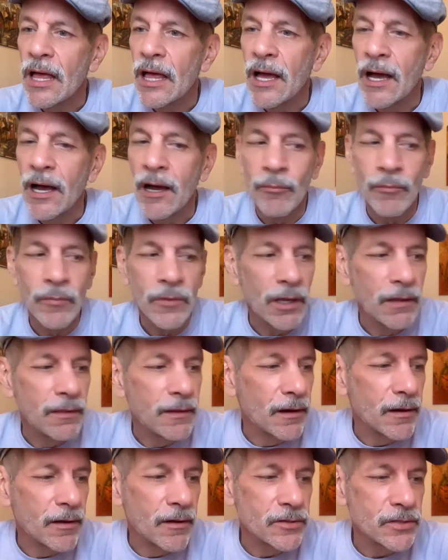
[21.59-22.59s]
And
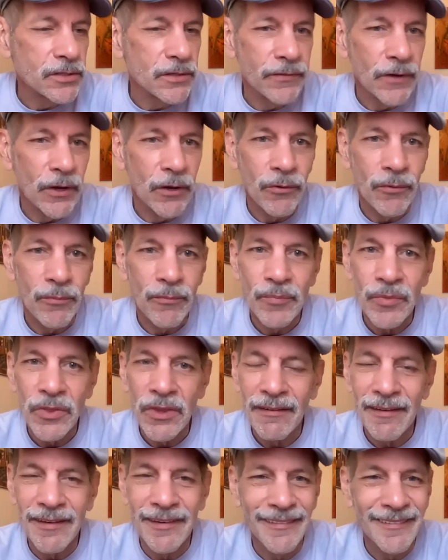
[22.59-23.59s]
there goes the phone,
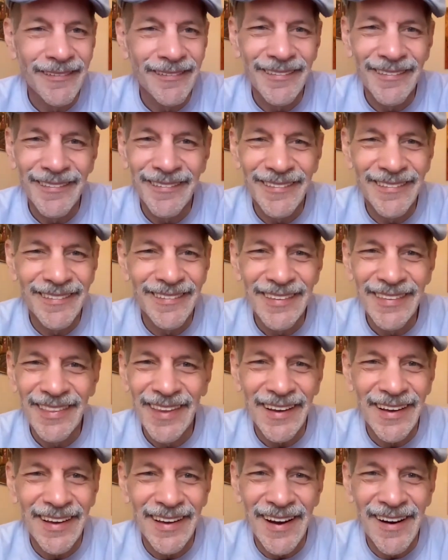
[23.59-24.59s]

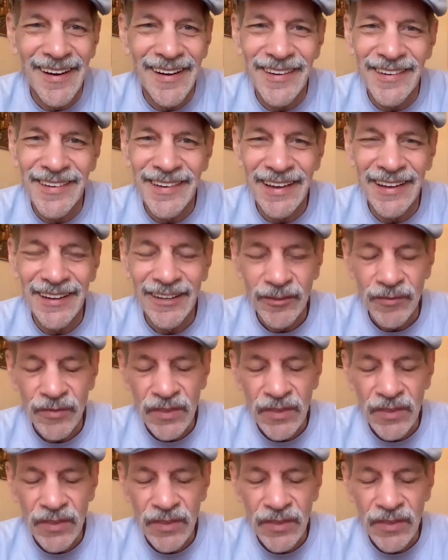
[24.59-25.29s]
like a guarantee.